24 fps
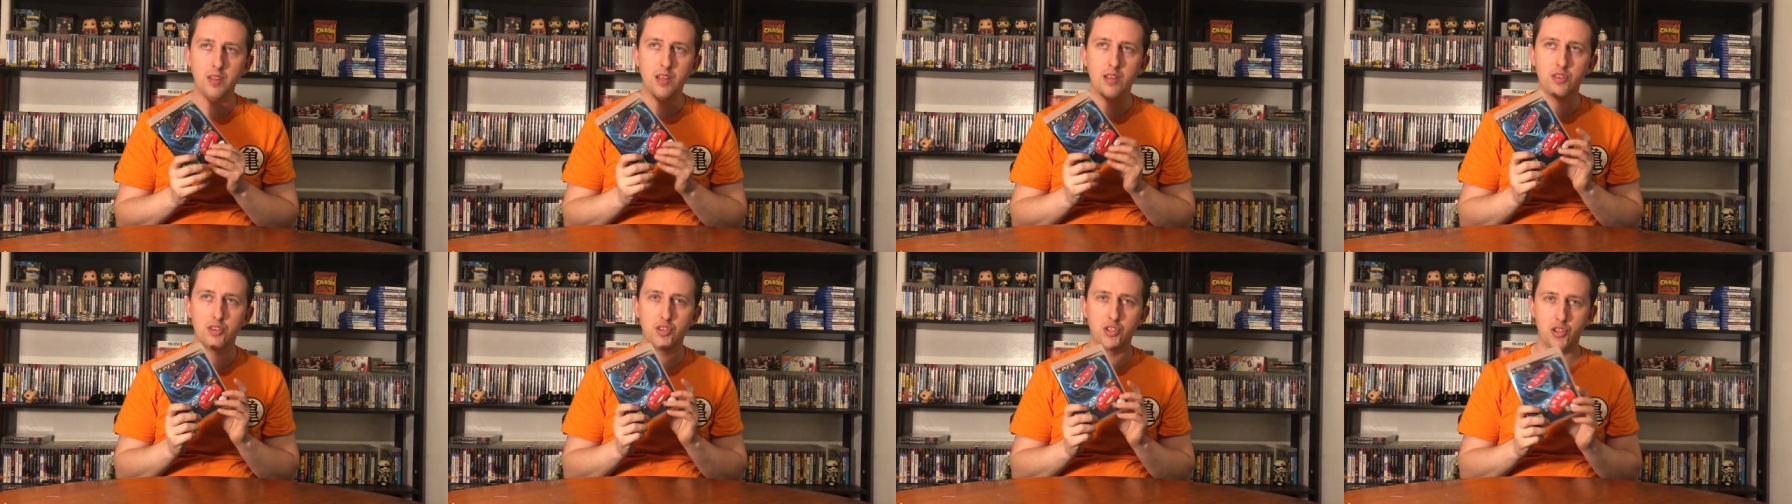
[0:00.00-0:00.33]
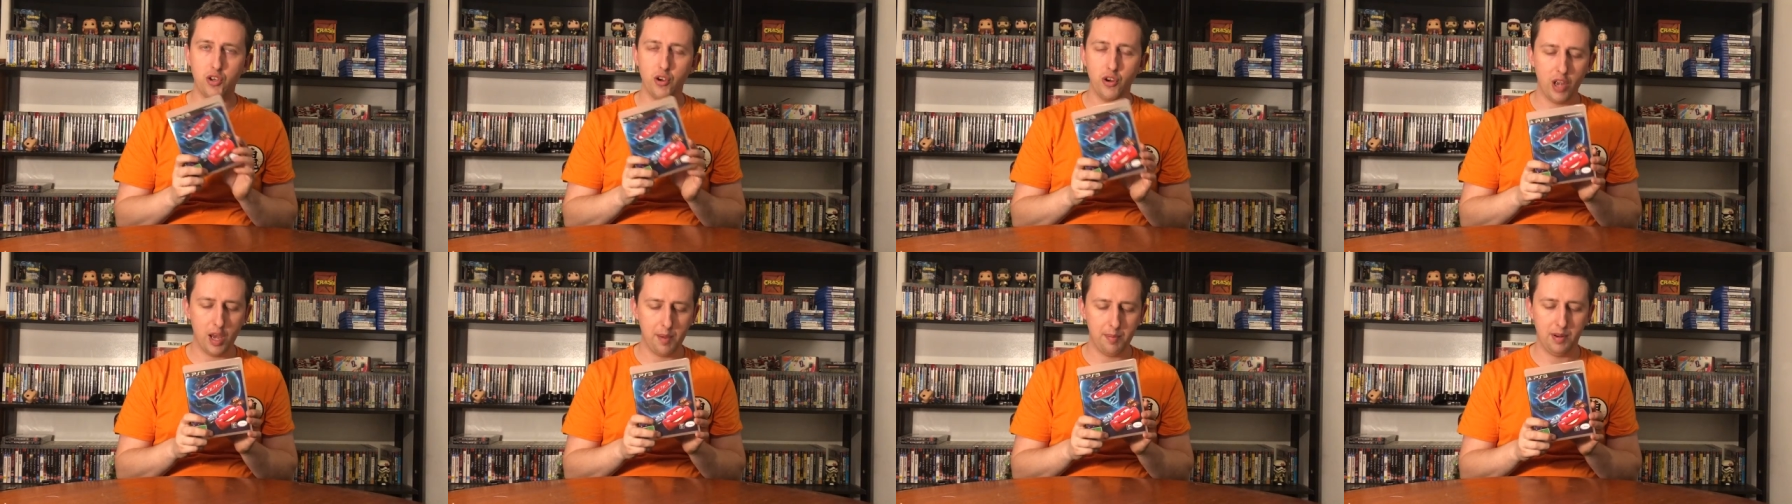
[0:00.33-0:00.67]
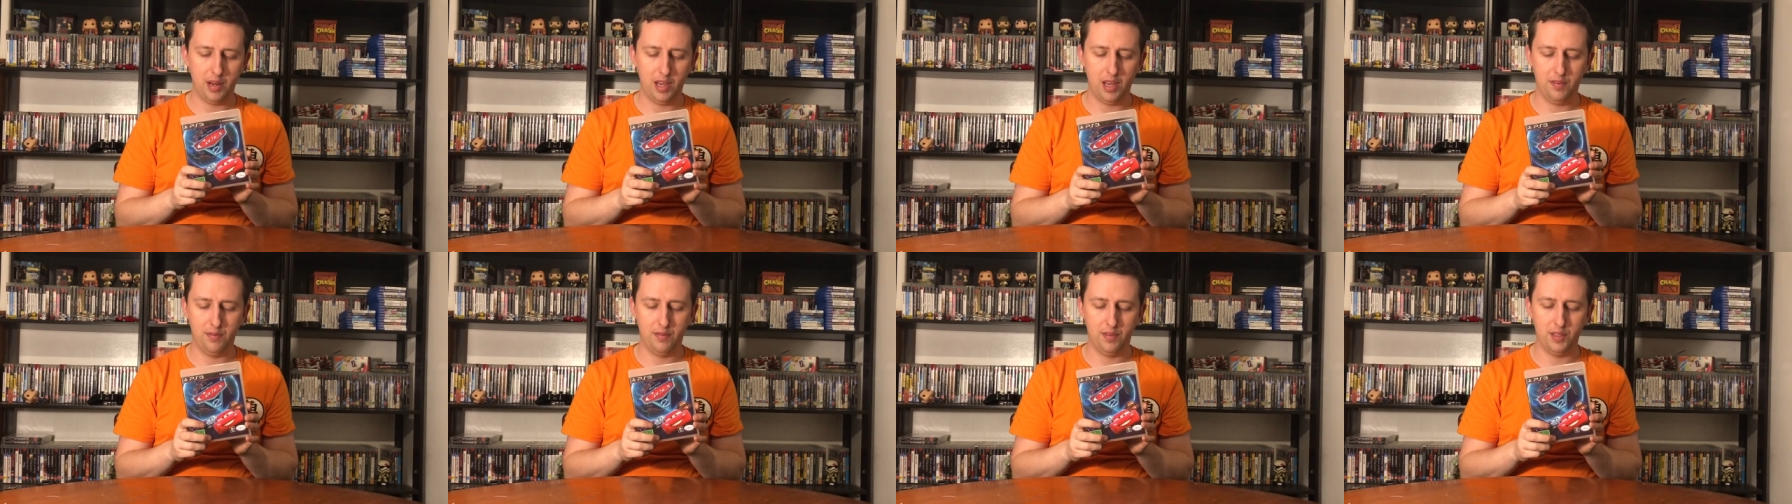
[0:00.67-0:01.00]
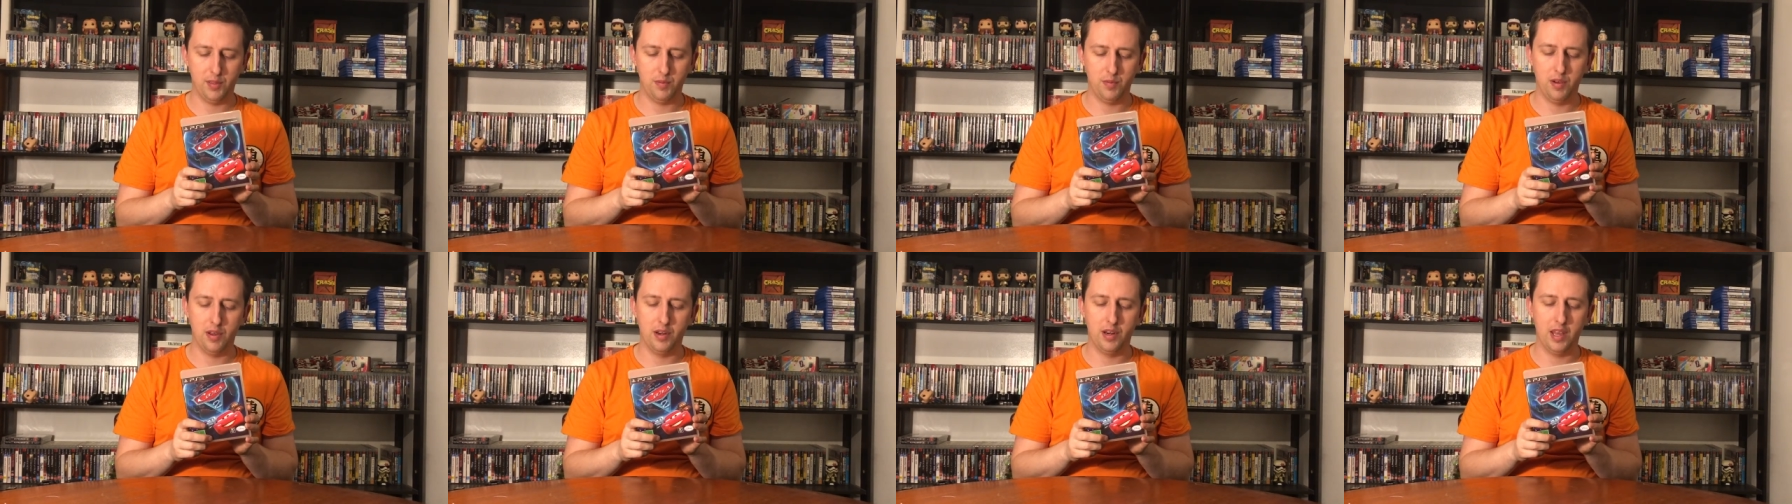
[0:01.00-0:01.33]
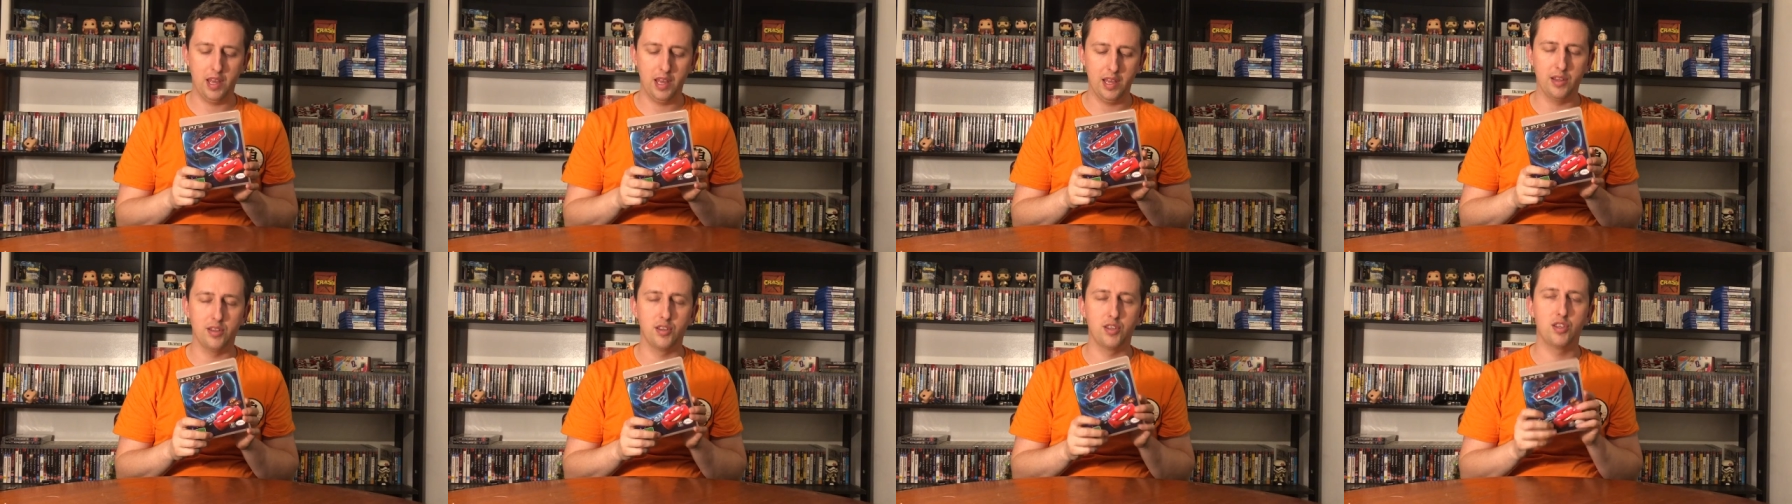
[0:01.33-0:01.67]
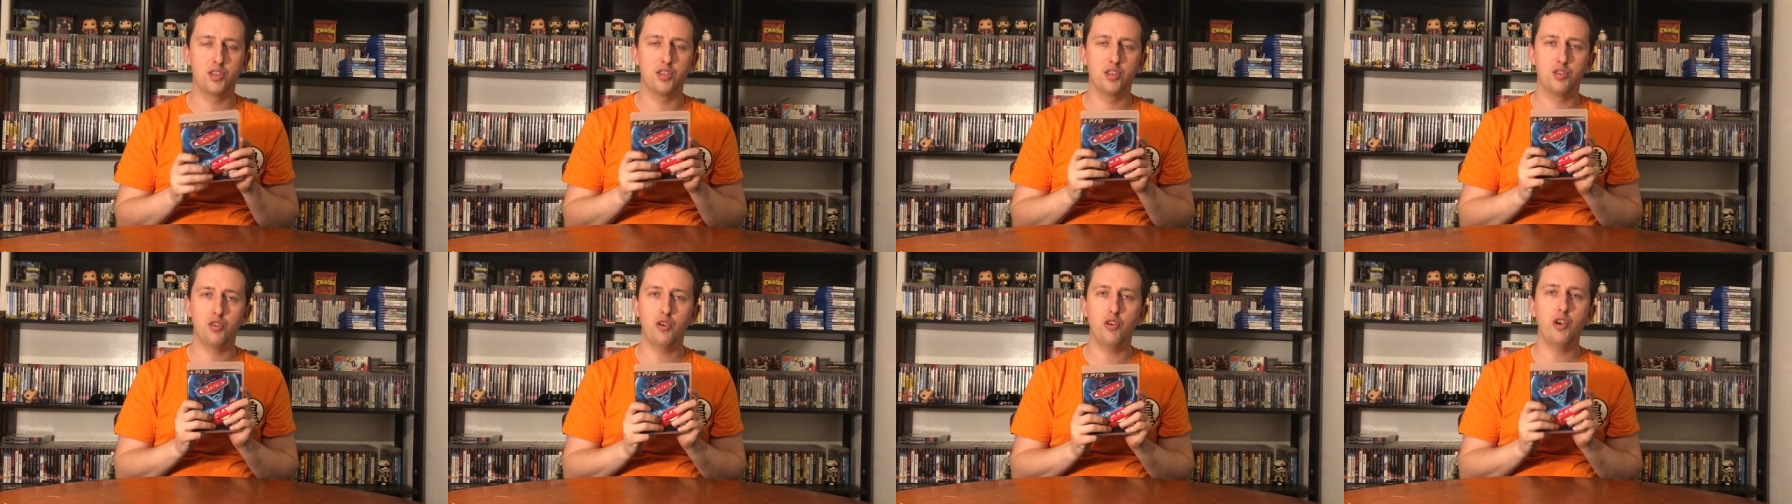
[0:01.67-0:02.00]
so happy to have this one, and
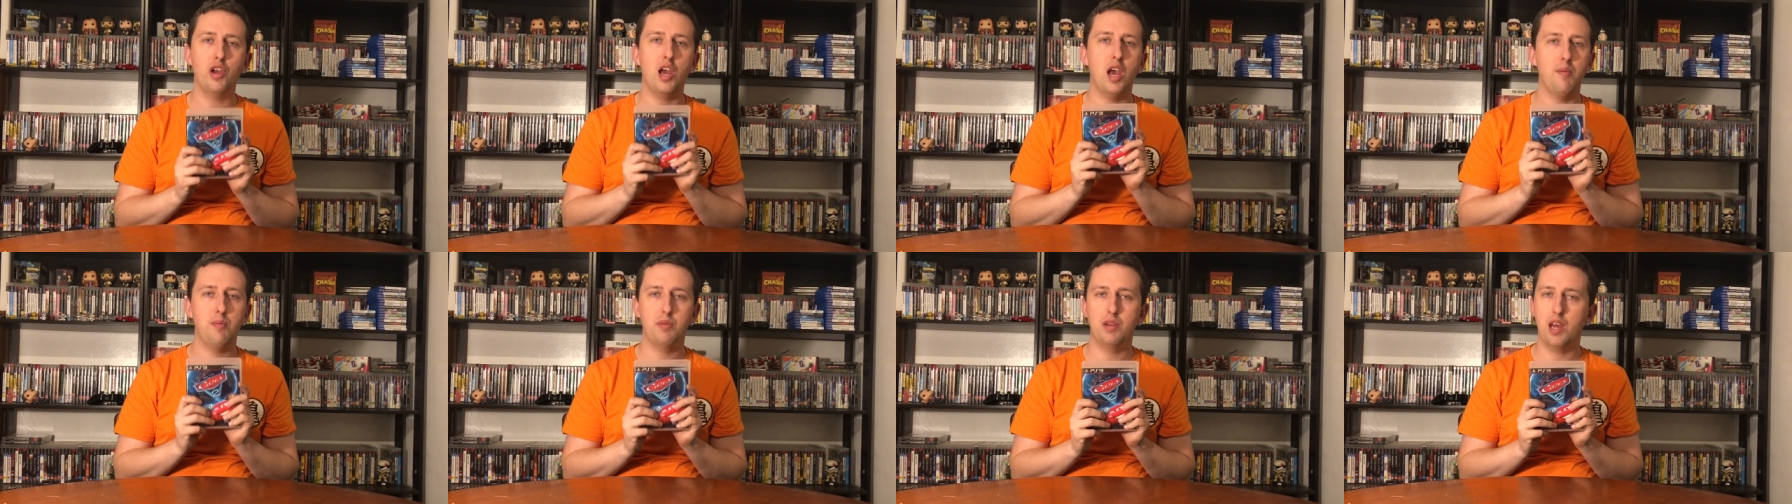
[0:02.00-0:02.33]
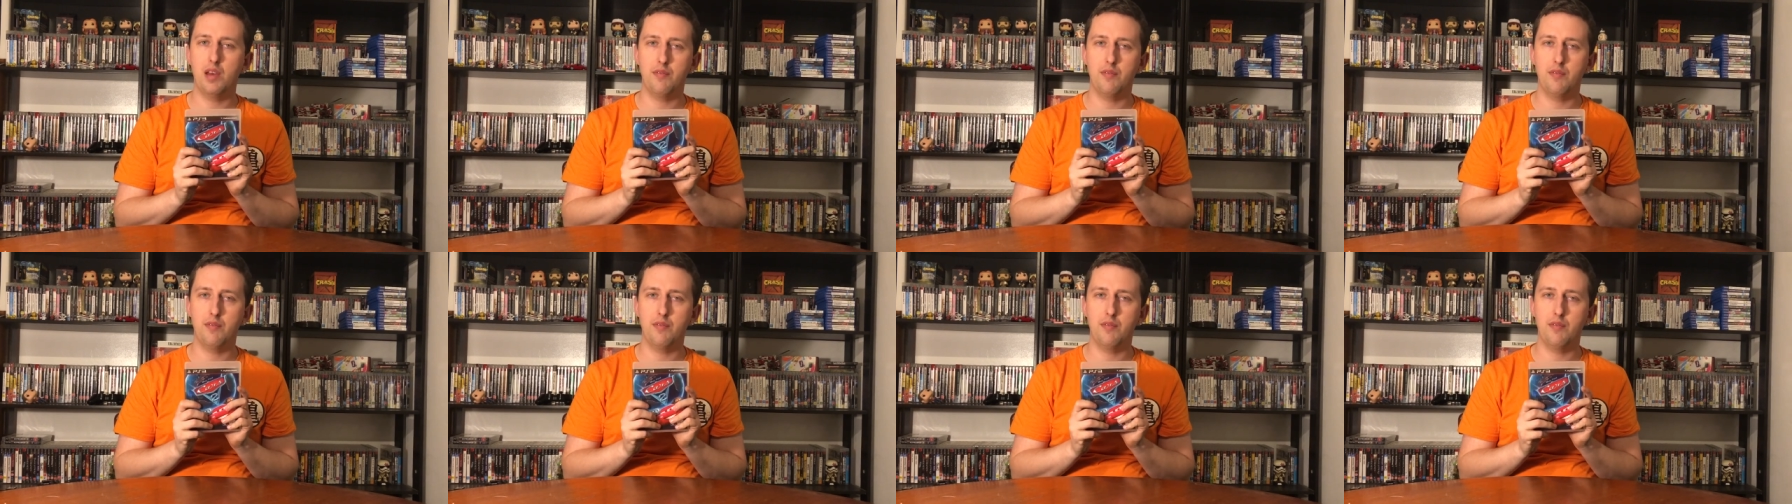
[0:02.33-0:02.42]
so happy to